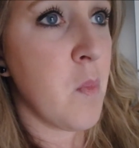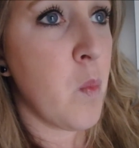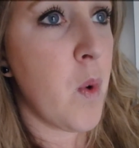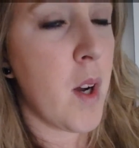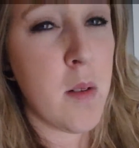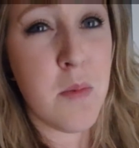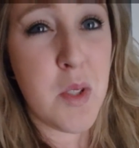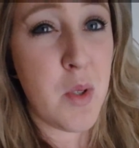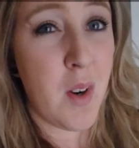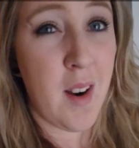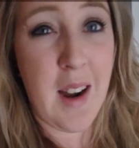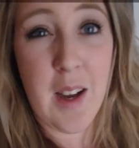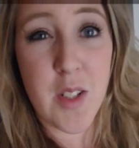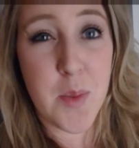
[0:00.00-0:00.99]
welcome to
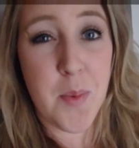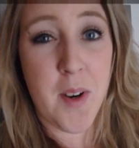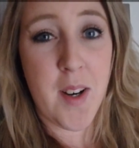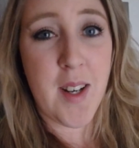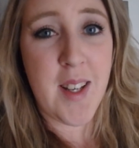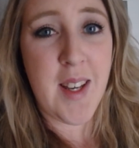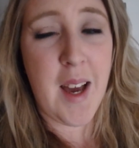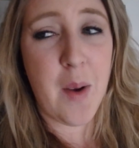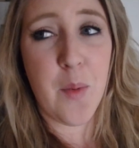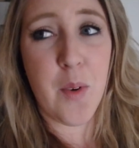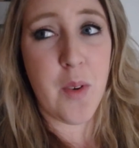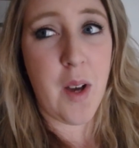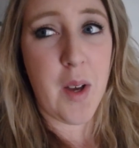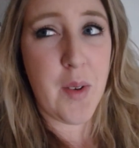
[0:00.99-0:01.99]
our house party. I
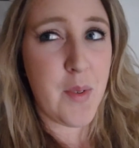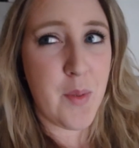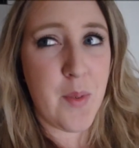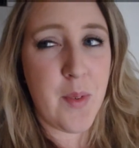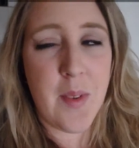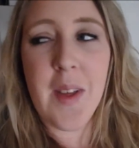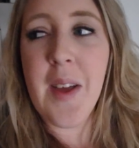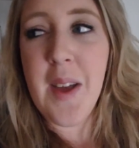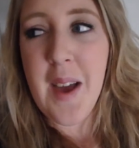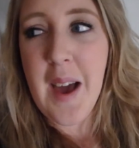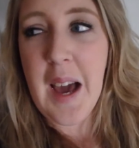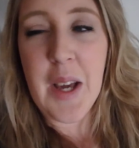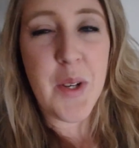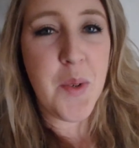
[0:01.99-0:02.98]
won't, I don't,
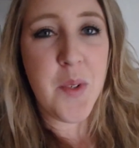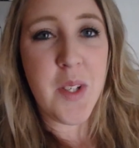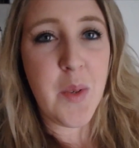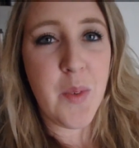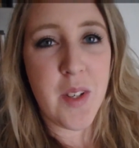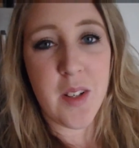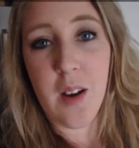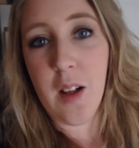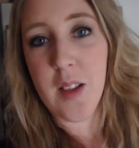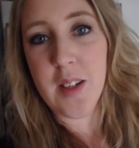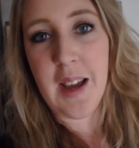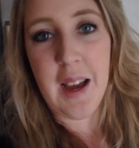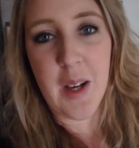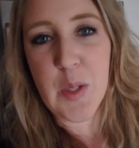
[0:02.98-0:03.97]
I don't really want to call
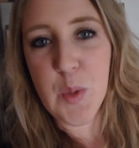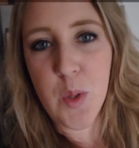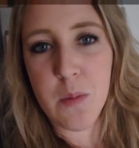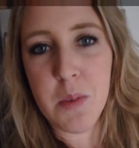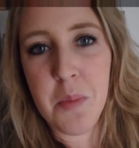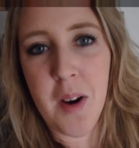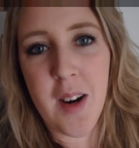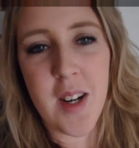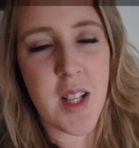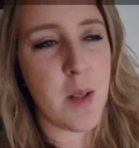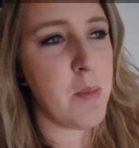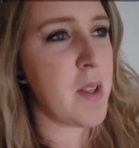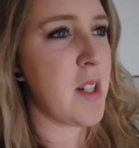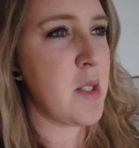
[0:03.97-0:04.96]
it a housewarming
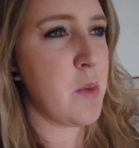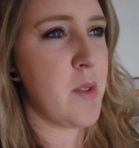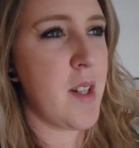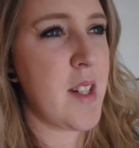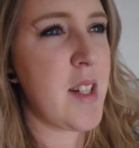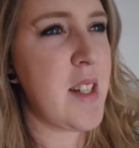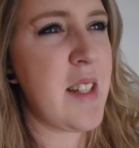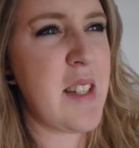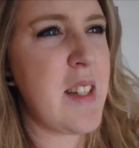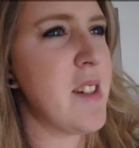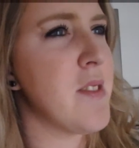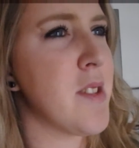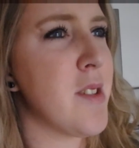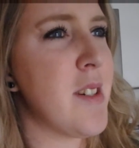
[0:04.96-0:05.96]
party because we're not getting
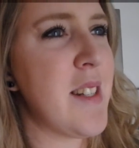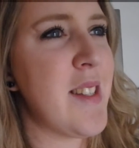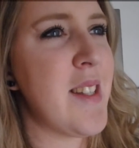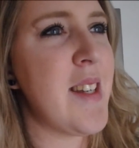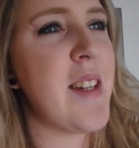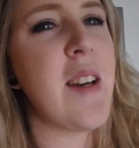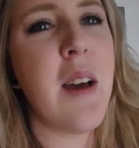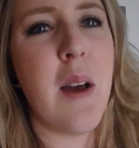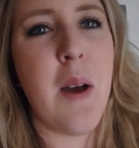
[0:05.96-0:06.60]
gifts or anything,